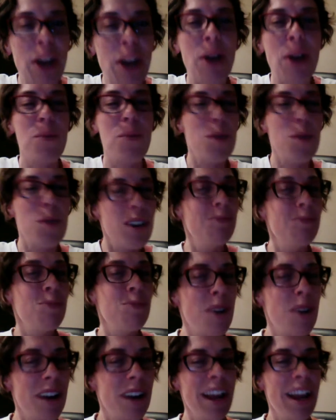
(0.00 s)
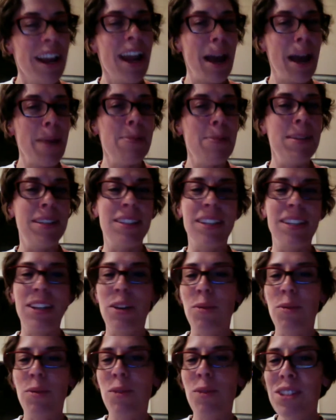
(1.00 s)
what happens? You
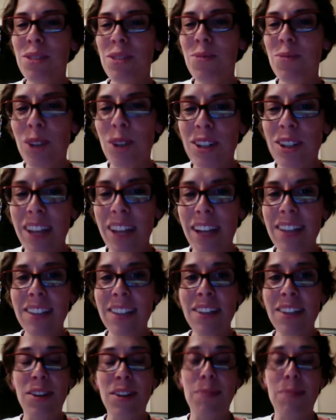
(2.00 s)
know, what's the worst case scenario?